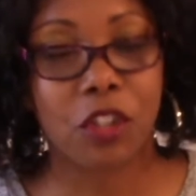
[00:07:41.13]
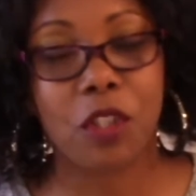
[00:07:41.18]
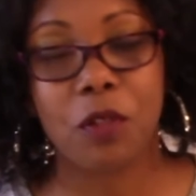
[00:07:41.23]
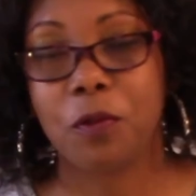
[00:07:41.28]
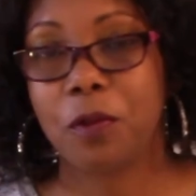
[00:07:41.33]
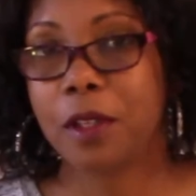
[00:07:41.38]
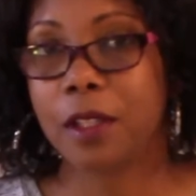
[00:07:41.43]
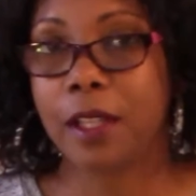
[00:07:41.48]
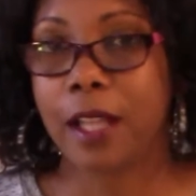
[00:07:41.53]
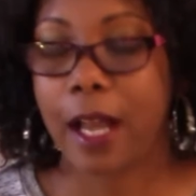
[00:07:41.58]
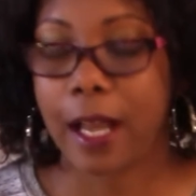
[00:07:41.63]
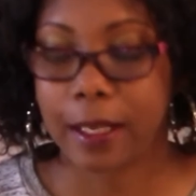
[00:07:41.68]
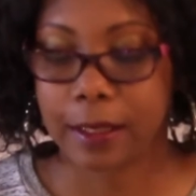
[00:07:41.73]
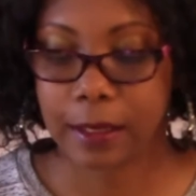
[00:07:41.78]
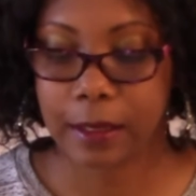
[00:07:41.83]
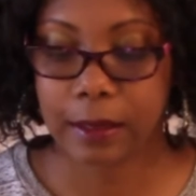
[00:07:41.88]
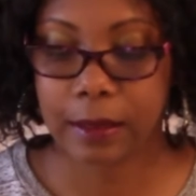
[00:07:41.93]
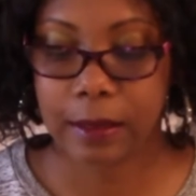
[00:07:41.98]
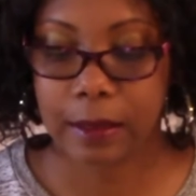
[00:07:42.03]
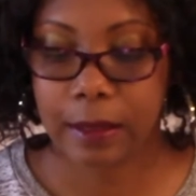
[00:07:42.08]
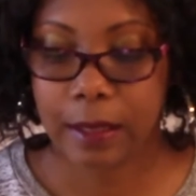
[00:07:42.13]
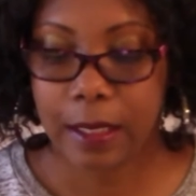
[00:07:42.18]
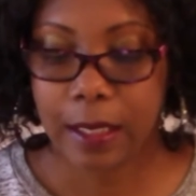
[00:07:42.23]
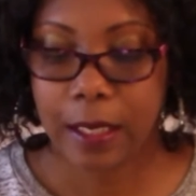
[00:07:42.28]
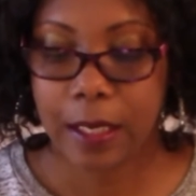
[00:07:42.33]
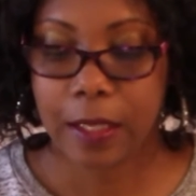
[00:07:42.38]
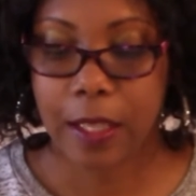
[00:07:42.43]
she realizes